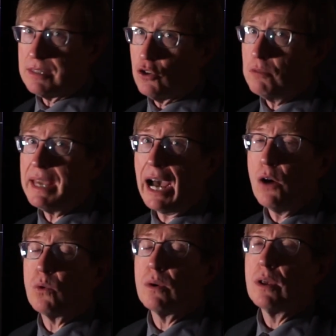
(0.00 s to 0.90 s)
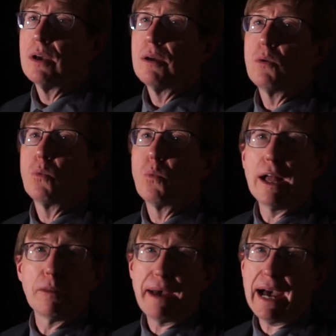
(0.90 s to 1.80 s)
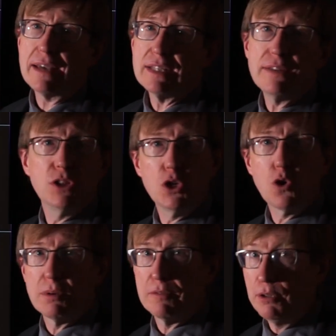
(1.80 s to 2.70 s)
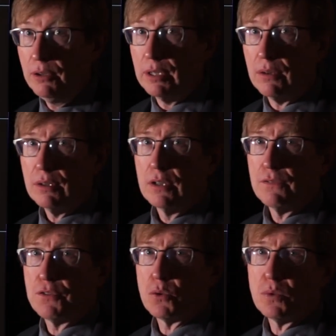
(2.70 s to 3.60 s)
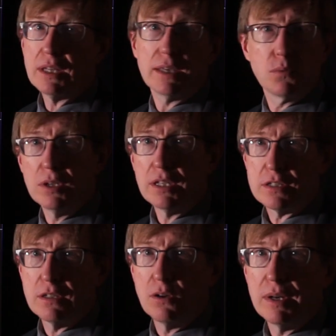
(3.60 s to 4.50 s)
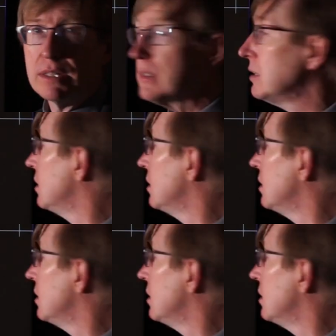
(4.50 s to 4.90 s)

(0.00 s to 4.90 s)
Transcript: Could be out well past even the orbit of Pluto for the really, really slow ones.